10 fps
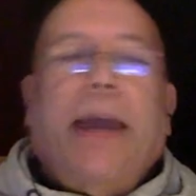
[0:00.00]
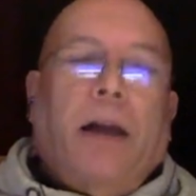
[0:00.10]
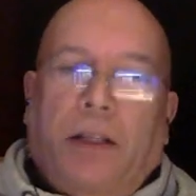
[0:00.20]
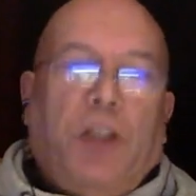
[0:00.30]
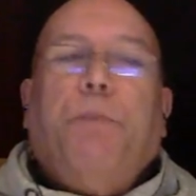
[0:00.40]

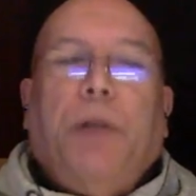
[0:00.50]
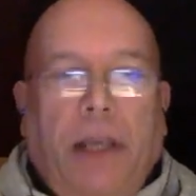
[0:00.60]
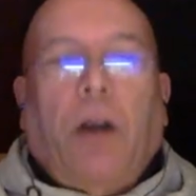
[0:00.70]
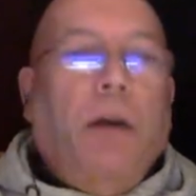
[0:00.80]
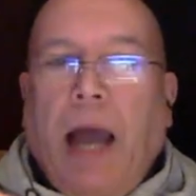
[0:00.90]
yeah, I just put
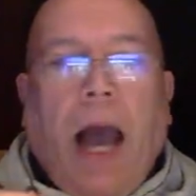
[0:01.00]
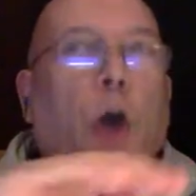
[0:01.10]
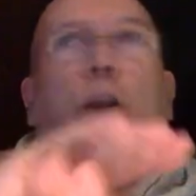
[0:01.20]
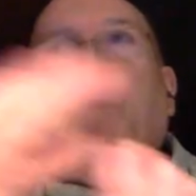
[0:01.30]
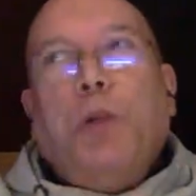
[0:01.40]
it.
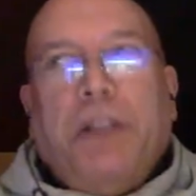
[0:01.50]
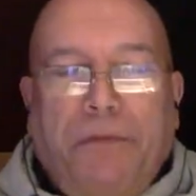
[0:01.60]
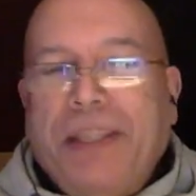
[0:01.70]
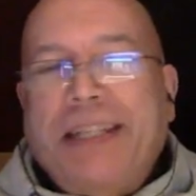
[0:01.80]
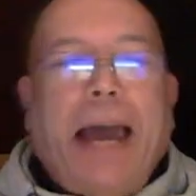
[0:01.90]
I only want
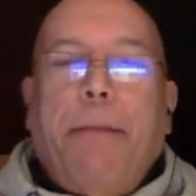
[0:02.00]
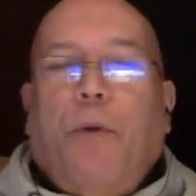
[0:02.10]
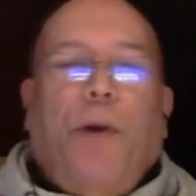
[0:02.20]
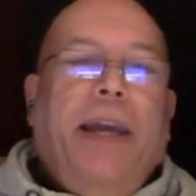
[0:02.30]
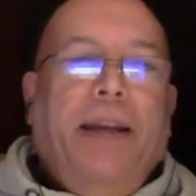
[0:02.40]
it for the
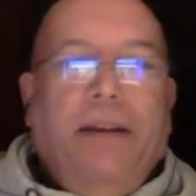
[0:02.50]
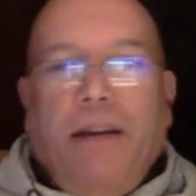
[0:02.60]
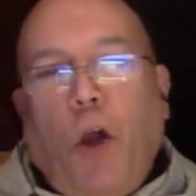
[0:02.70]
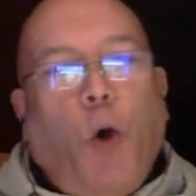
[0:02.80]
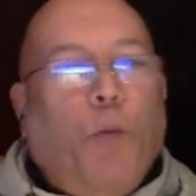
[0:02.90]

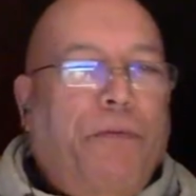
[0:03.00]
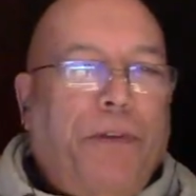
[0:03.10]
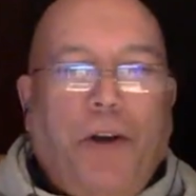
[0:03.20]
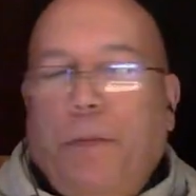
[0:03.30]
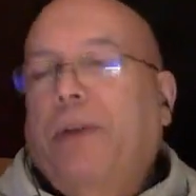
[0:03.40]
tambourine, long
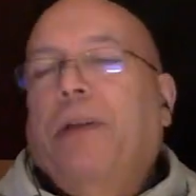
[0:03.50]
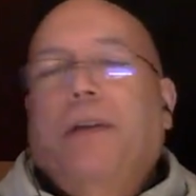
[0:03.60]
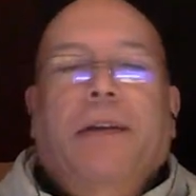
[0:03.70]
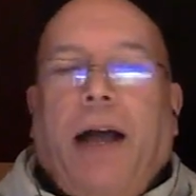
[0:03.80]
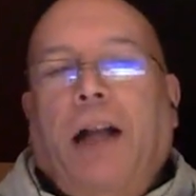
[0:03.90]
reverb. Oh,
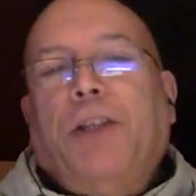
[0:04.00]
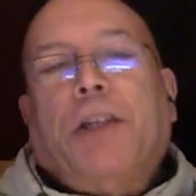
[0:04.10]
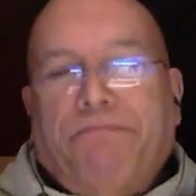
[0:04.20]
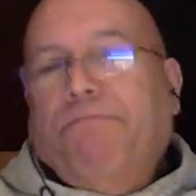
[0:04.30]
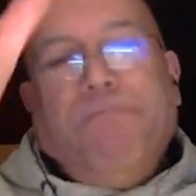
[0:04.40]
okay. I
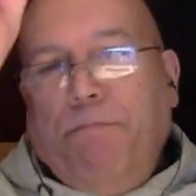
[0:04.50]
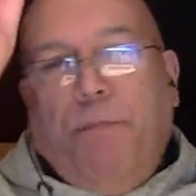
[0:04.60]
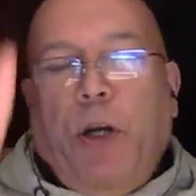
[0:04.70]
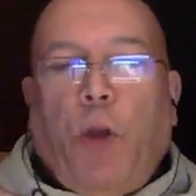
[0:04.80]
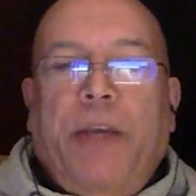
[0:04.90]
just
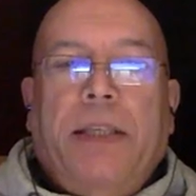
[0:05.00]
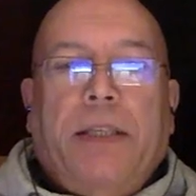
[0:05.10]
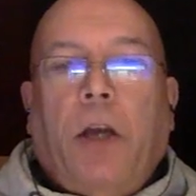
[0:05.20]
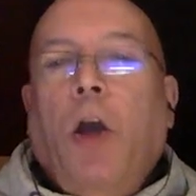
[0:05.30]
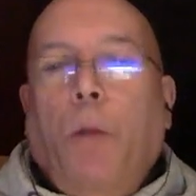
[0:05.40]
put it on the
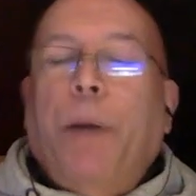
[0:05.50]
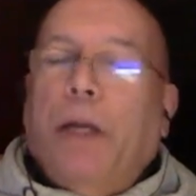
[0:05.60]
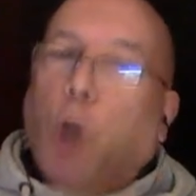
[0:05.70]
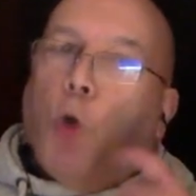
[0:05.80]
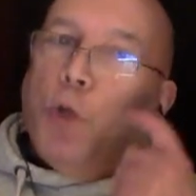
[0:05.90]
insert,
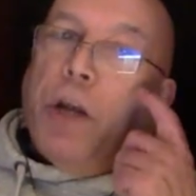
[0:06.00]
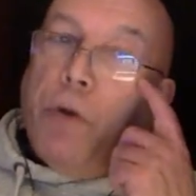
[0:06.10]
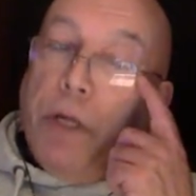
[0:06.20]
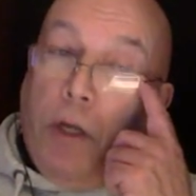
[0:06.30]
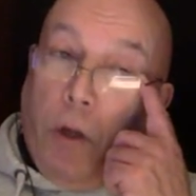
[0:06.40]
but no,
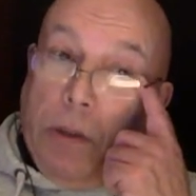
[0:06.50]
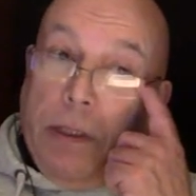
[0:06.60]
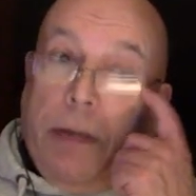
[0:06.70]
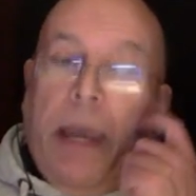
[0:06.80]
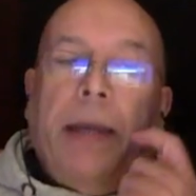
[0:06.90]
generally
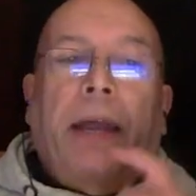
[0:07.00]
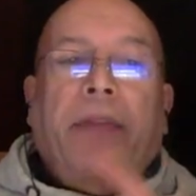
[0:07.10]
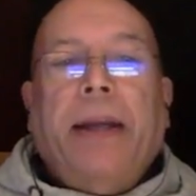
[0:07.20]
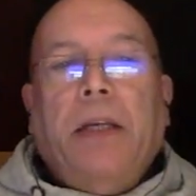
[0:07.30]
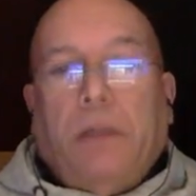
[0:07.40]
not. And and,
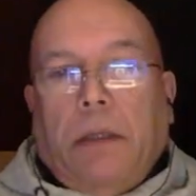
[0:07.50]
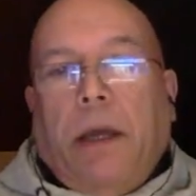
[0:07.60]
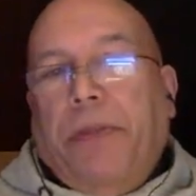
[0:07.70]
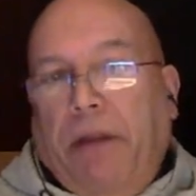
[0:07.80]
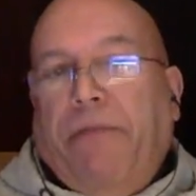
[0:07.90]
and that is,
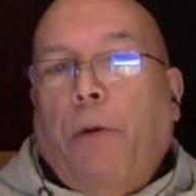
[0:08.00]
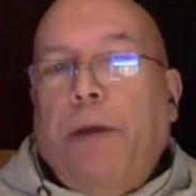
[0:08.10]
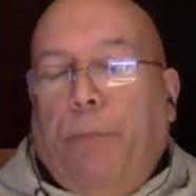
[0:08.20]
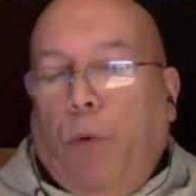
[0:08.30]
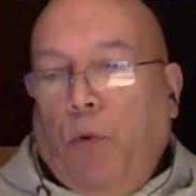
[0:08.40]
I think,
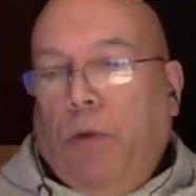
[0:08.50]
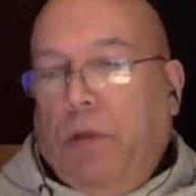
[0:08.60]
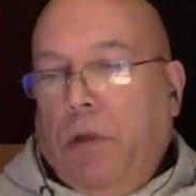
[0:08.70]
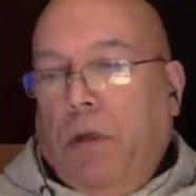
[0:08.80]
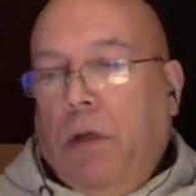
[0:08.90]
very
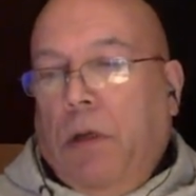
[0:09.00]
important